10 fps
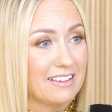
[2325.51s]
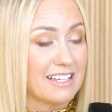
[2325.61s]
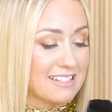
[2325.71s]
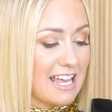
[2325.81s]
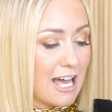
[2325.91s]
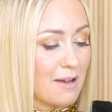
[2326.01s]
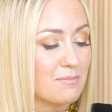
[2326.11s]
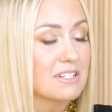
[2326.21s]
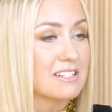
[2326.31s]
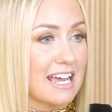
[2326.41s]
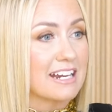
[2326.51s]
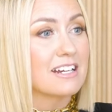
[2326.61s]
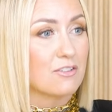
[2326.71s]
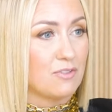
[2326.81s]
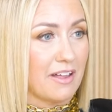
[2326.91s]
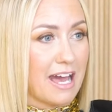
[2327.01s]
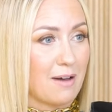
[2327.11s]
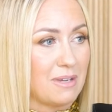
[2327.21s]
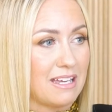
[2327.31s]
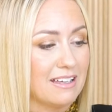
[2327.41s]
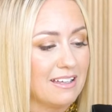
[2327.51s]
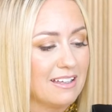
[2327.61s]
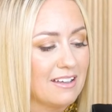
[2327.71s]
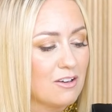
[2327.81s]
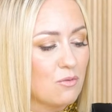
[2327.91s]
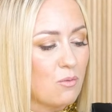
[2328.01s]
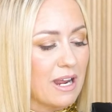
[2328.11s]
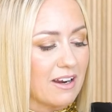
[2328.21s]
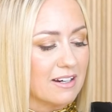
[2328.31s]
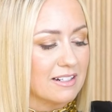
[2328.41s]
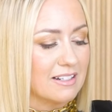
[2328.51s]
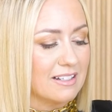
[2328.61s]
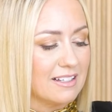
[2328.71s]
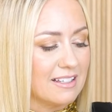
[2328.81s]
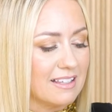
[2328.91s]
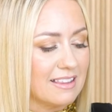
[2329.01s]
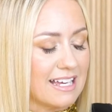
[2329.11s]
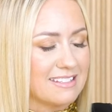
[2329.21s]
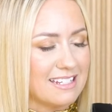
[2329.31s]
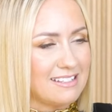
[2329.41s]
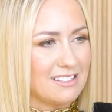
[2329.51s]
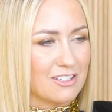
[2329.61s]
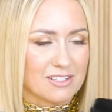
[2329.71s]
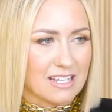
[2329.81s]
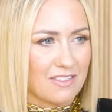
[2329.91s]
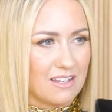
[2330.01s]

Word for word: like saying, I'm deciding to feel happy, where that's easier said